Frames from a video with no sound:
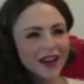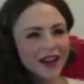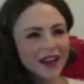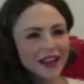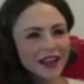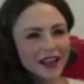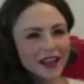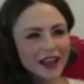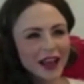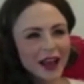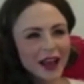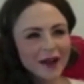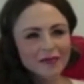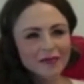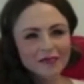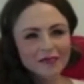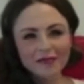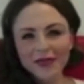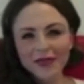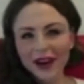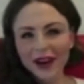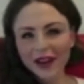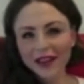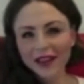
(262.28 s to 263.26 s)

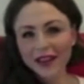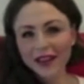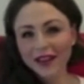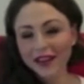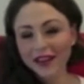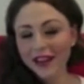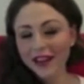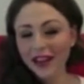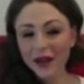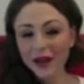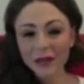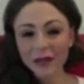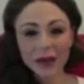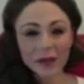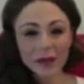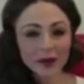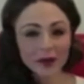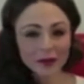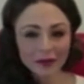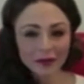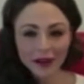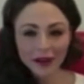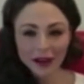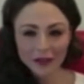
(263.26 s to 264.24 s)
think a lot of
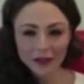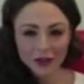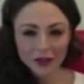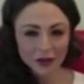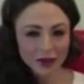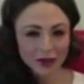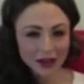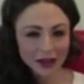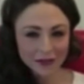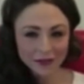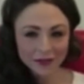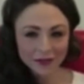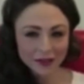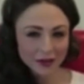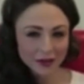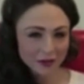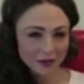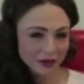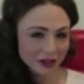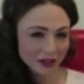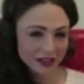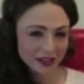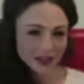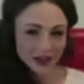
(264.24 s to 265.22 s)
people have two left
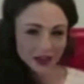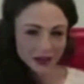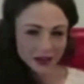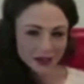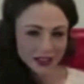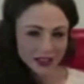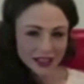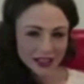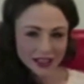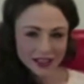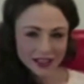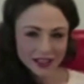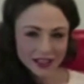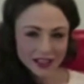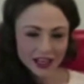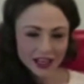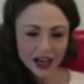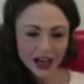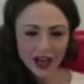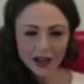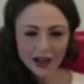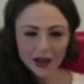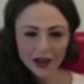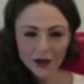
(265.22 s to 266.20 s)
feet when they start
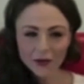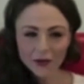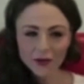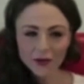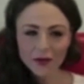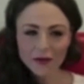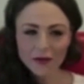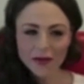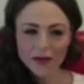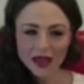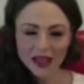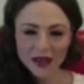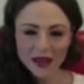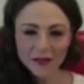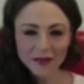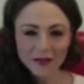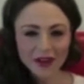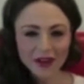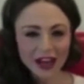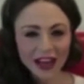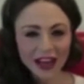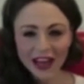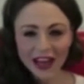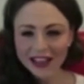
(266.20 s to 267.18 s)
dancing. I know for me,
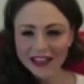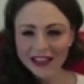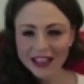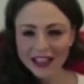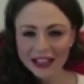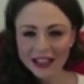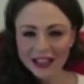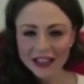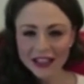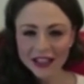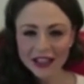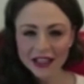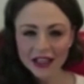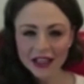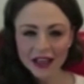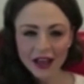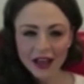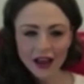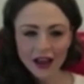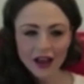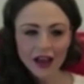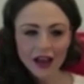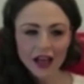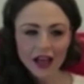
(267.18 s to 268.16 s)
but I hadn't danced
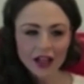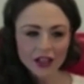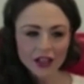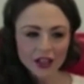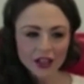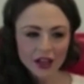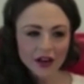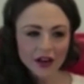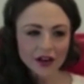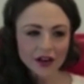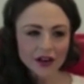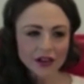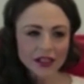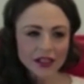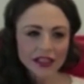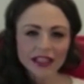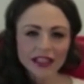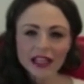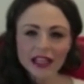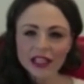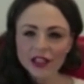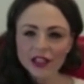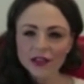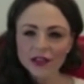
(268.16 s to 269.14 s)
in years.
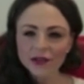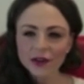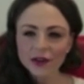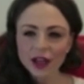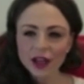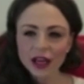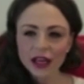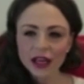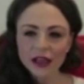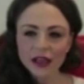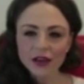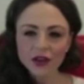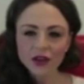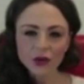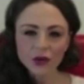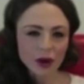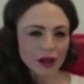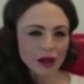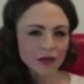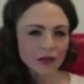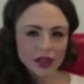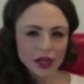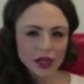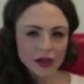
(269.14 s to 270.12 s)
I danced for like
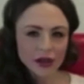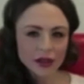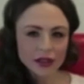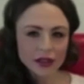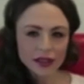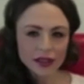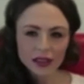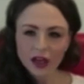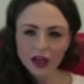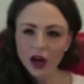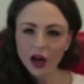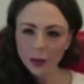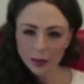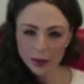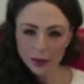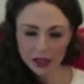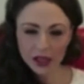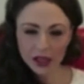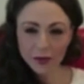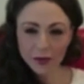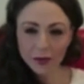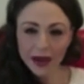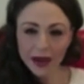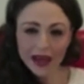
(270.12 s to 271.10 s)
12 years,
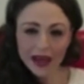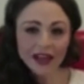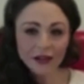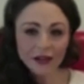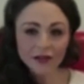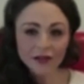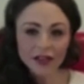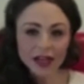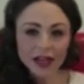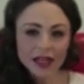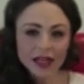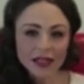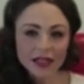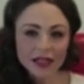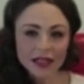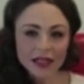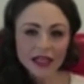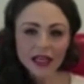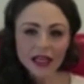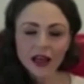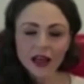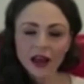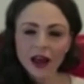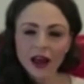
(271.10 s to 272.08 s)
competitive
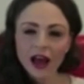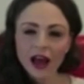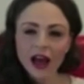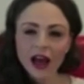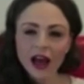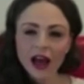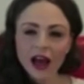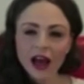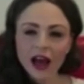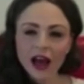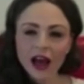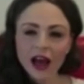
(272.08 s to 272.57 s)
dancing.